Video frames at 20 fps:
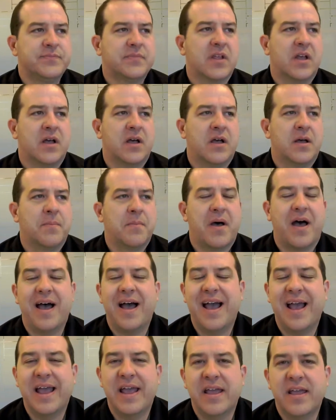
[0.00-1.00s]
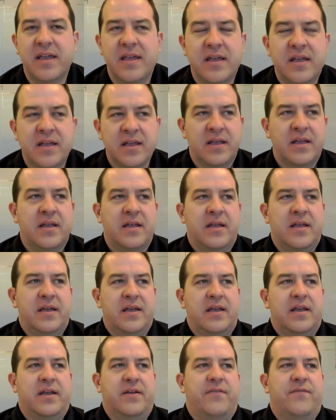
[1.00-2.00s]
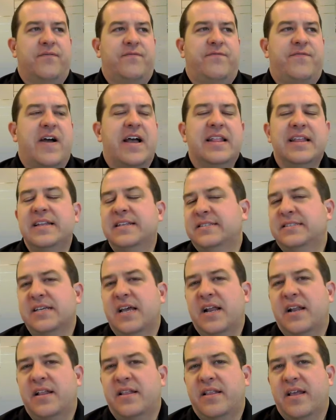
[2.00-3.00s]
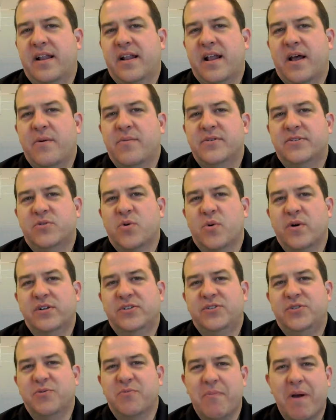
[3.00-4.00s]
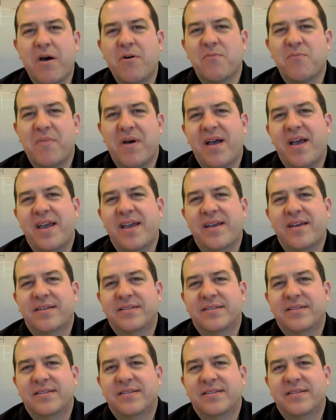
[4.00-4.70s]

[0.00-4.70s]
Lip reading: I finally decided that I was going to mount my